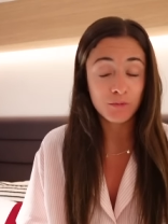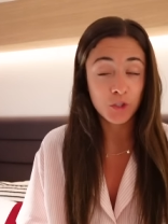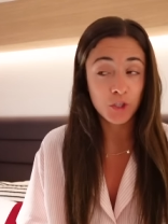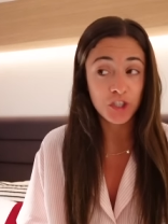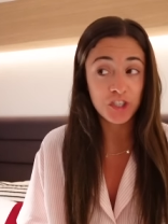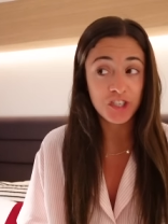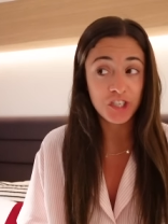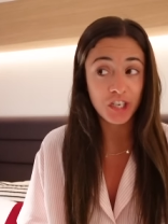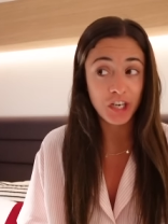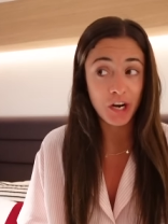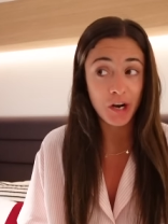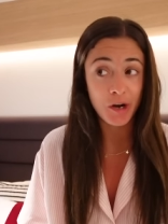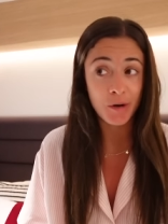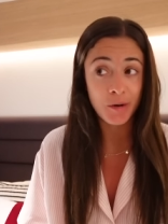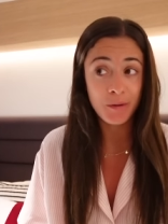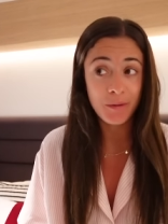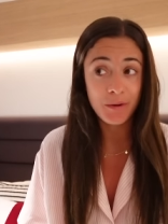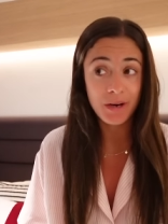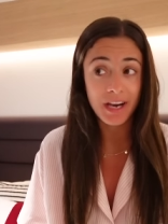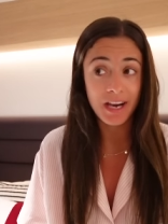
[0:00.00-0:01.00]
good to
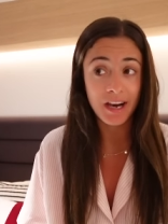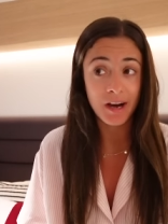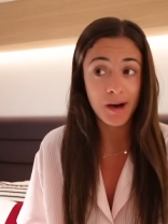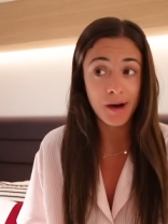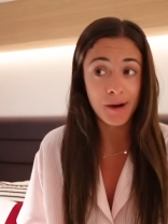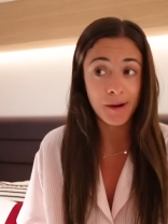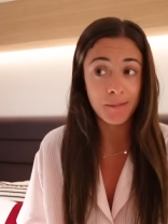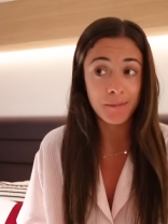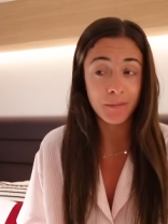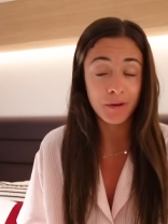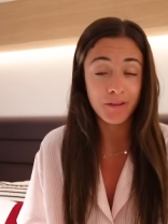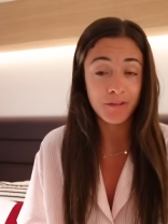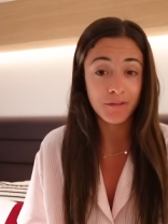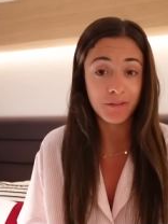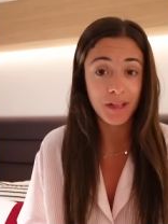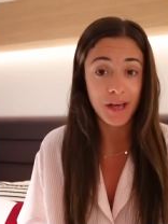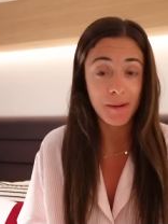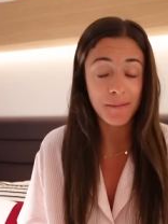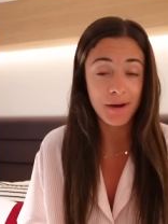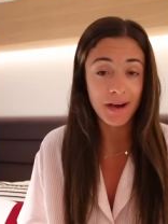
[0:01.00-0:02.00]
go. Um, we
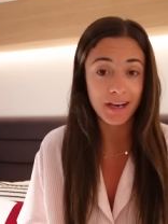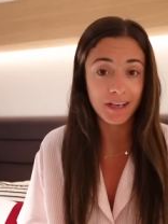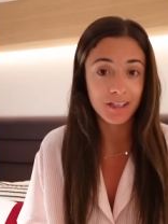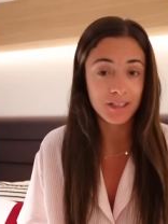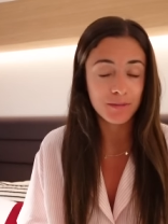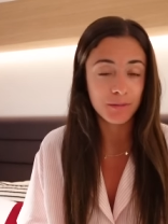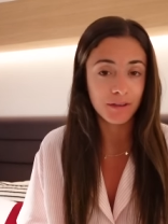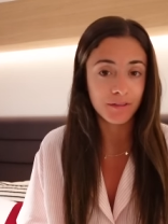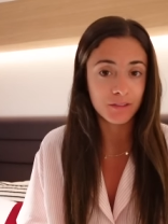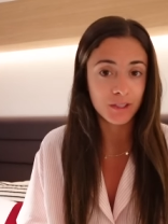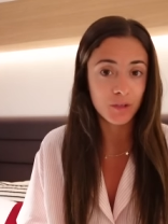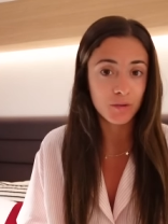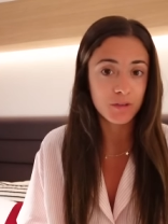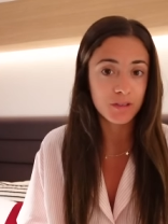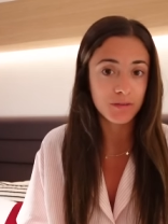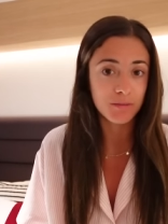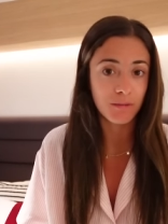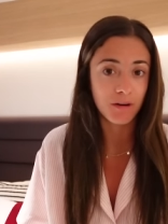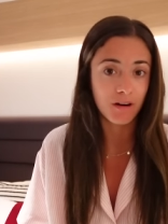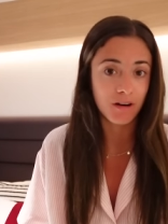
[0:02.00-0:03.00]
fly back to Buffalo
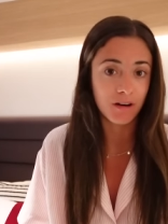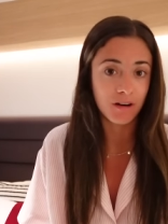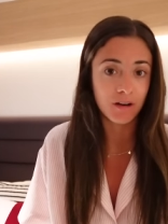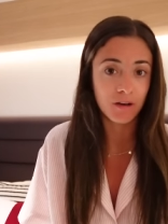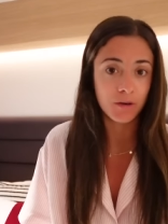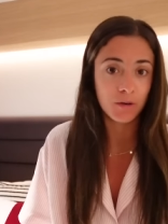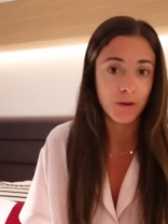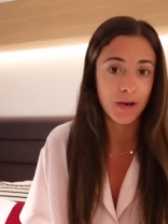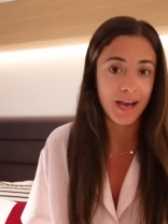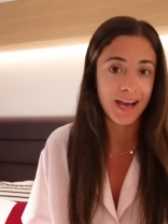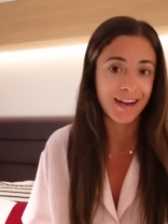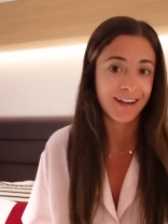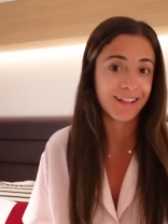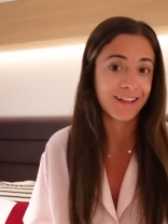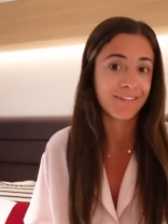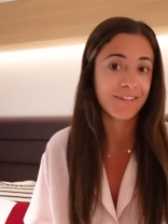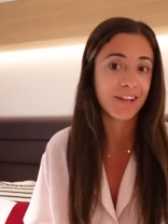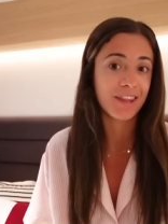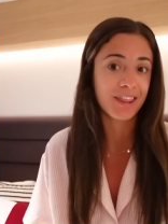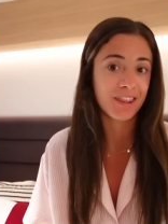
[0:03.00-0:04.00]
tomorrow at
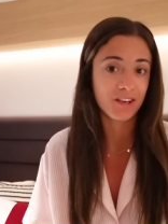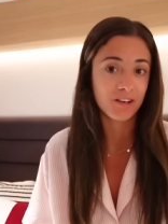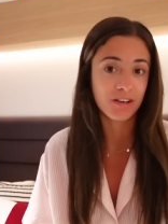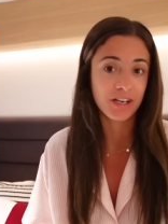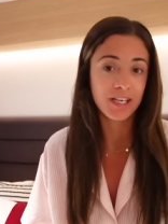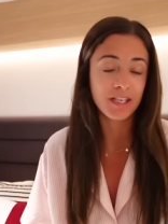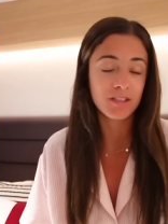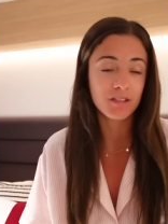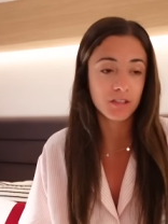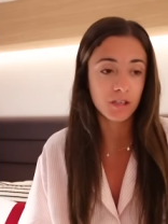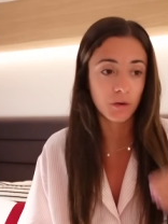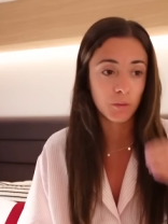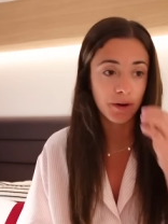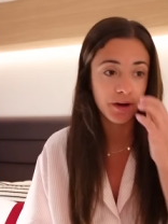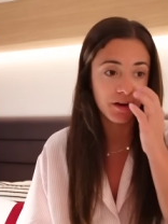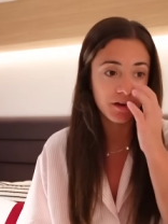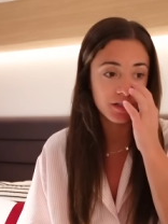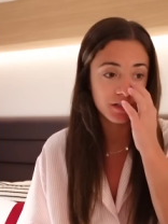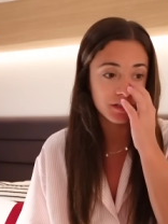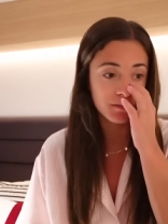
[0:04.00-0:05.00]
11.30, so we
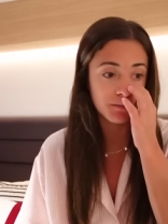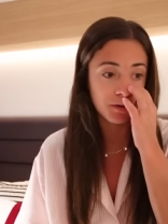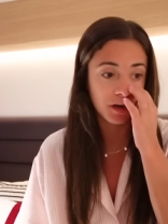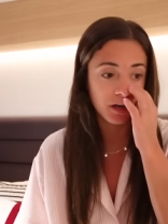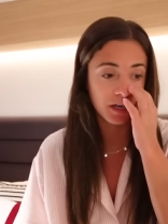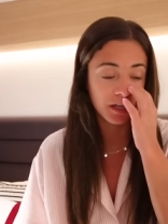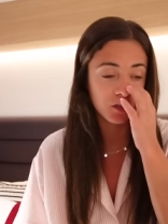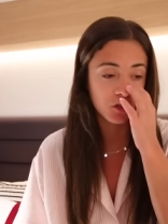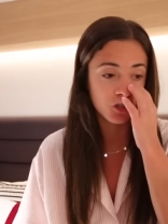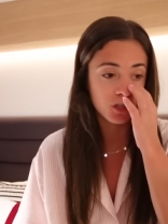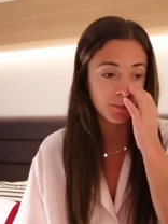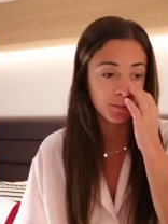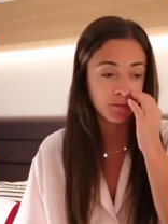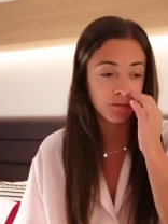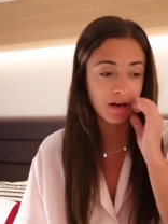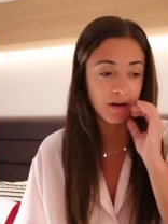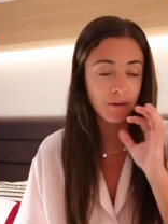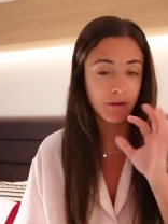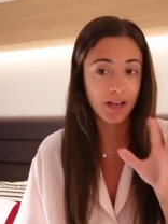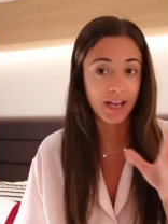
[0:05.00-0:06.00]
are disembarking the ship
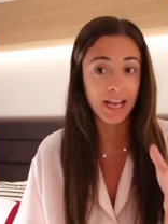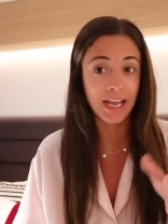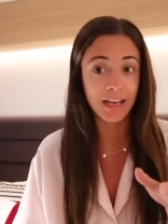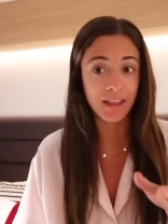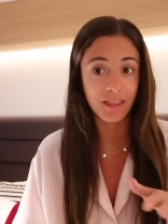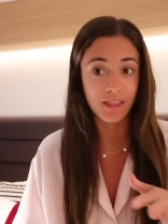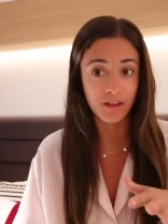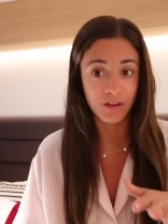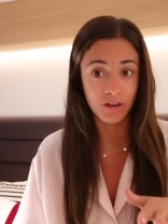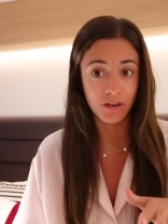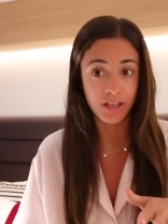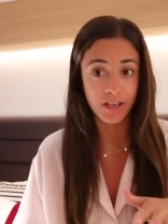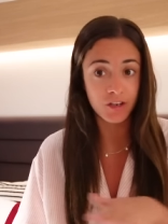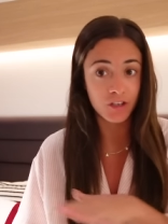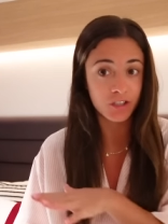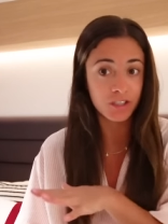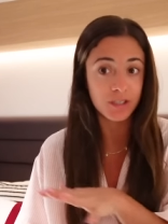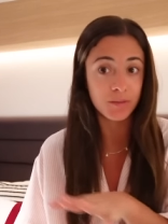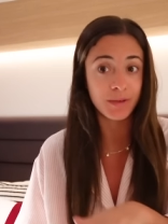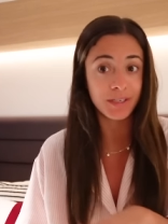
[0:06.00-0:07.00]
around 8.30
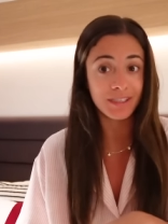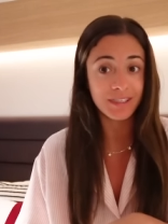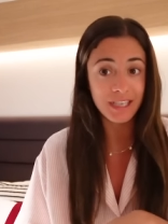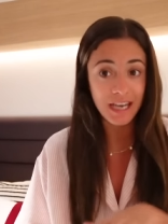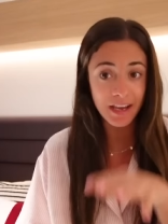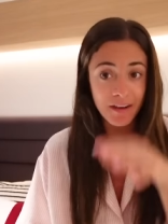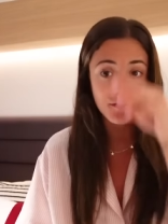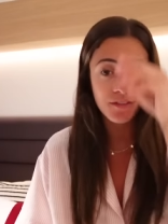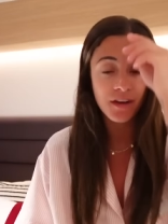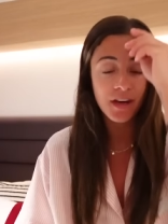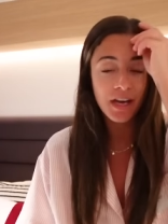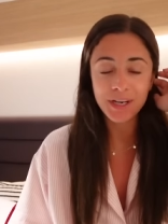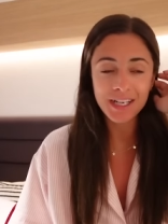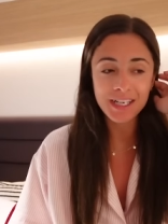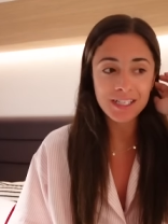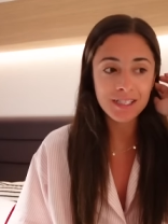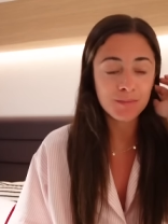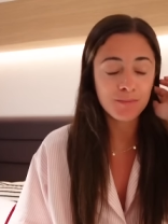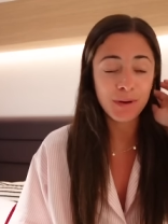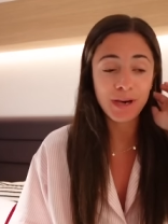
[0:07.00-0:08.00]
just to be safe. But it
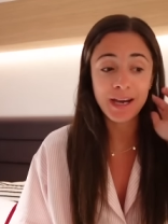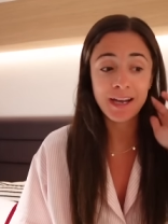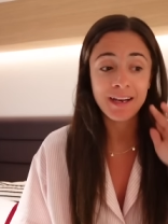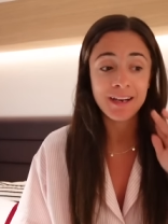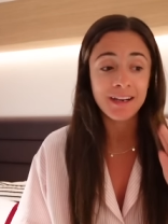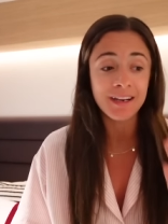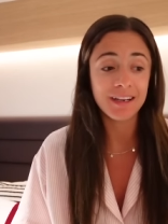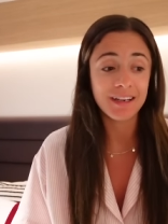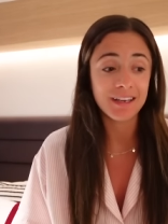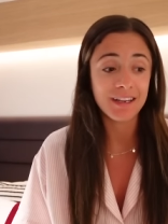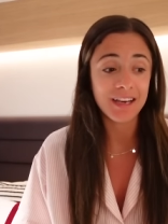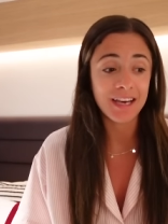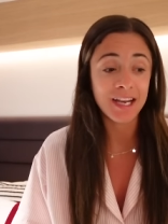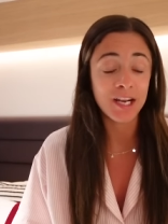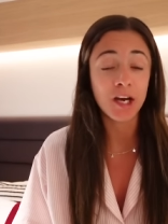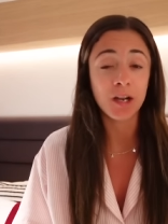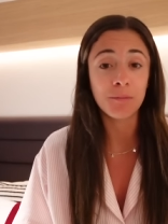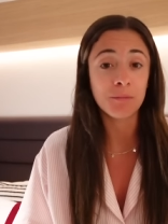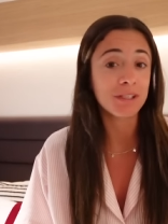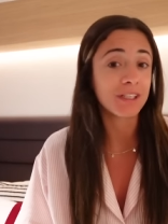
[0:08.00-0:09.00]
has been an
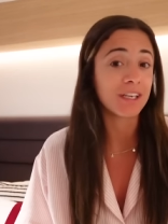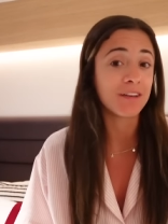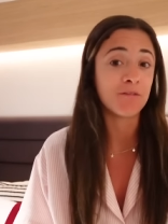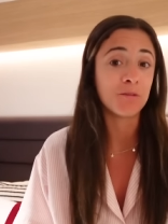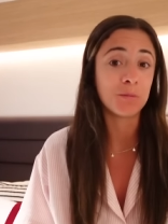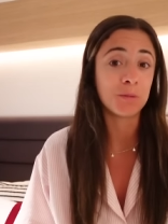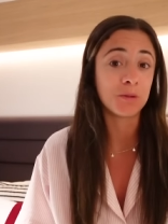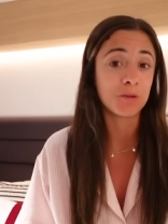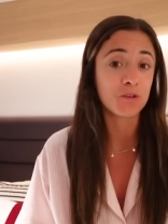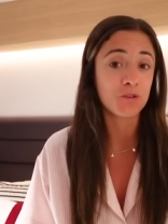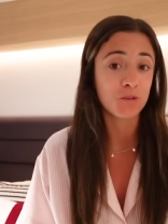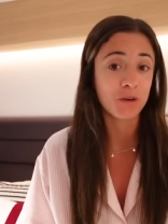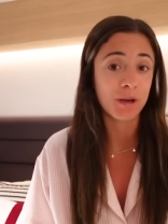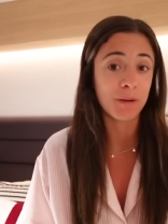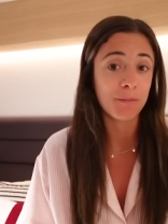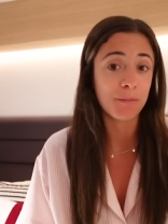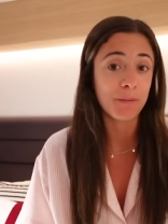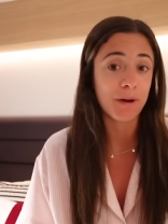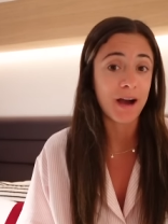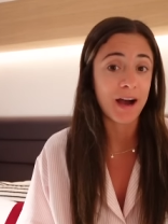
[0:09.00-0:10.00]
unbelievable
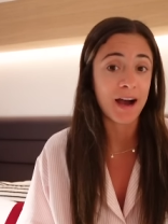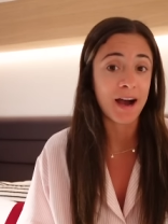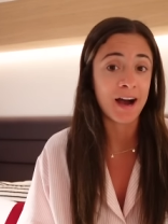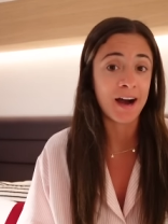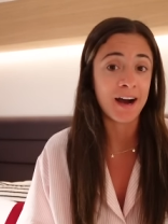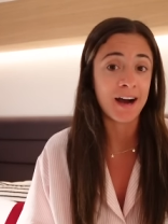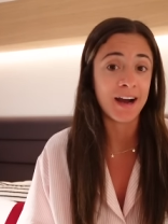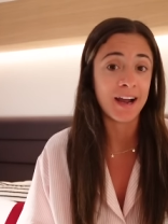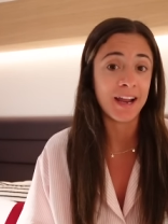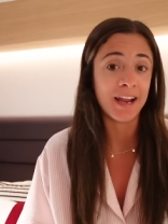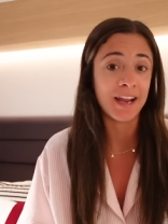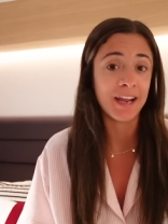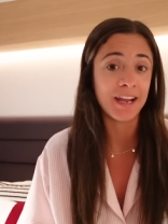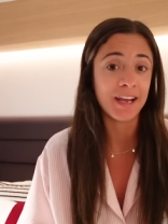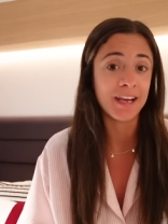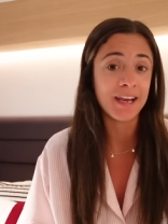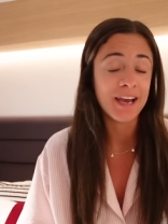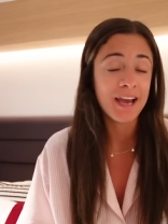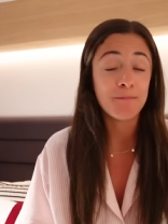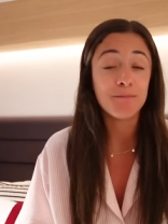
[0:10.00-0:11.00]
trip.
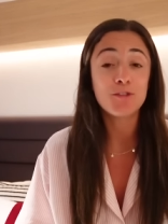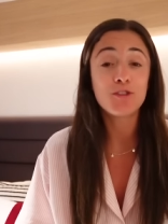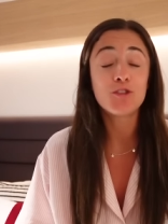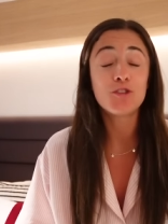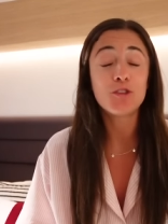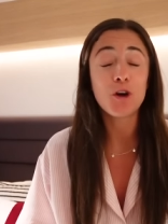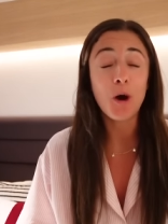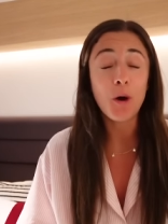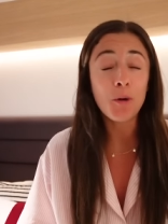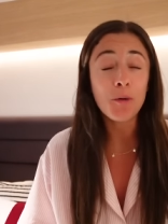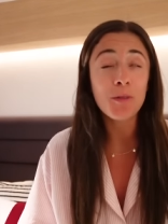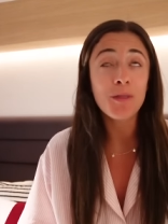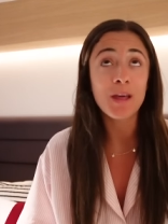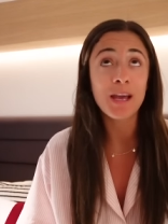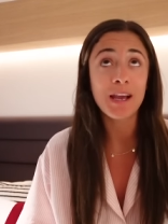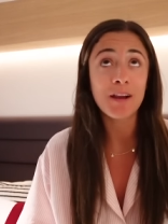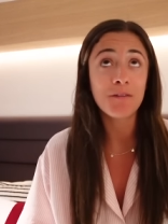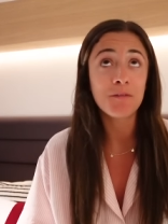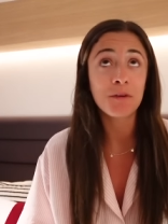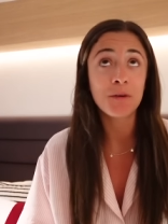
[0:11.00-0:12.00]
I am so
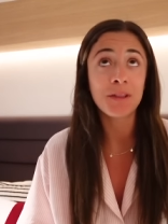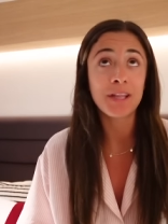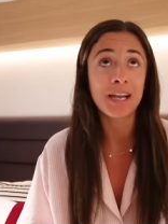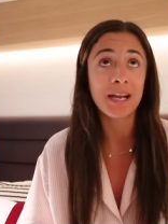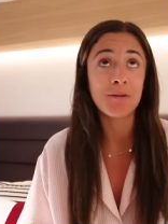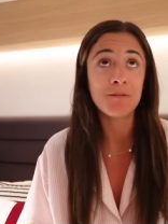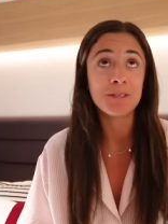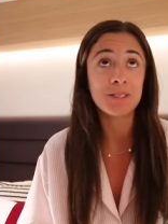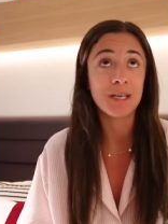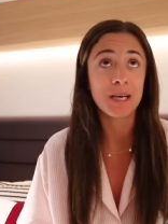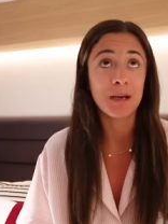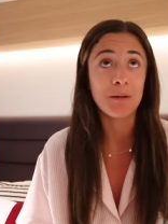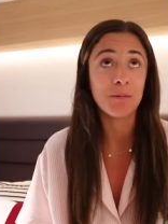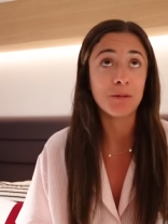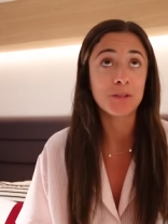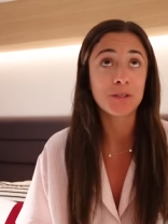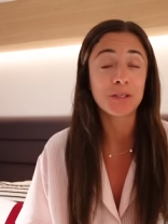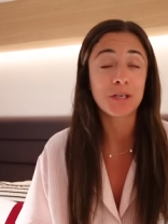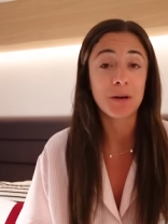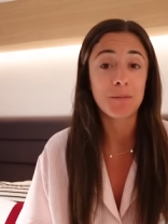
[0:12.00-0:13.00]
thankful that I was able
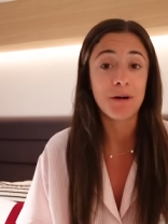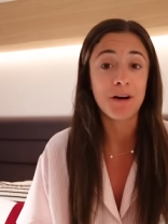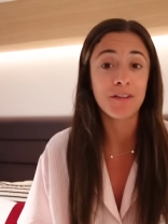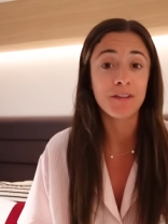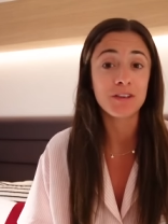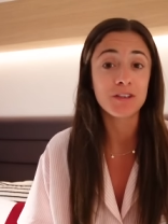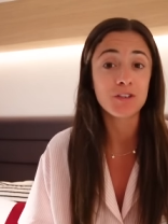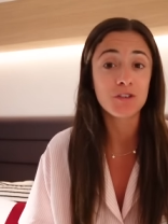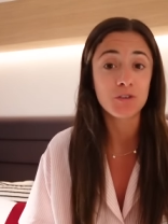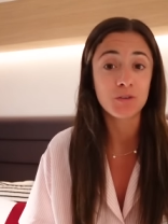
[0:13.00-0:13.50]
to come on this